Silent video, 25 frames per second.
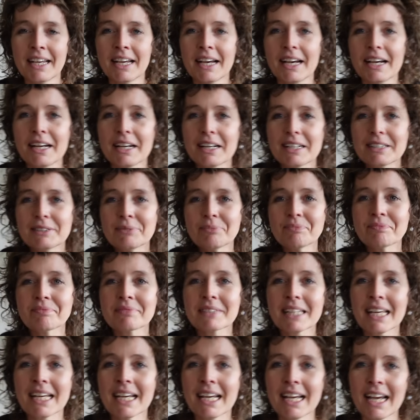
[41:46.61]
I
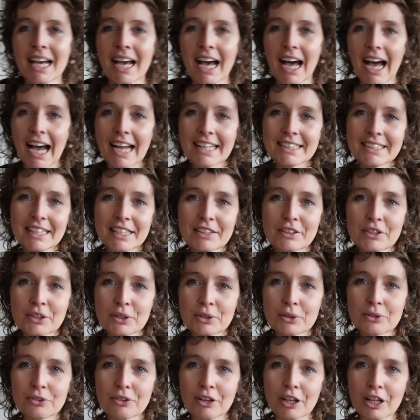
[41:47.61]
did
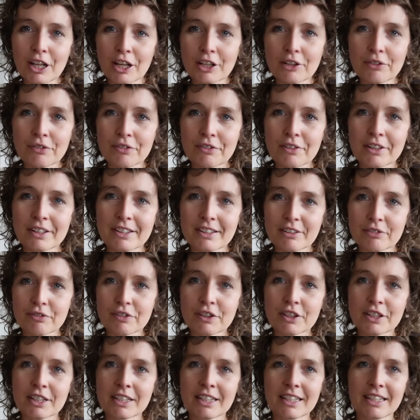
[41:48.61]
use a lot of
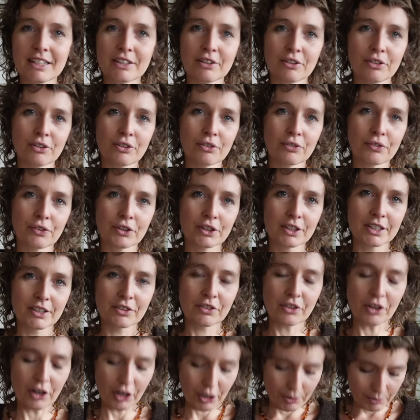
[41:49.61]
different needles for this
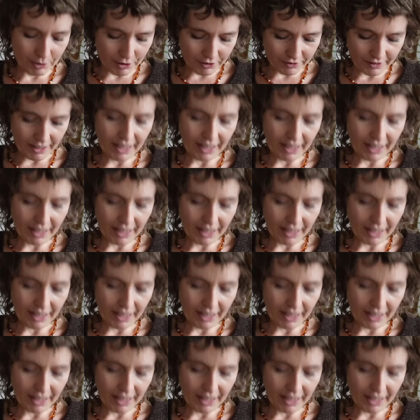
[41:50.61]
garment.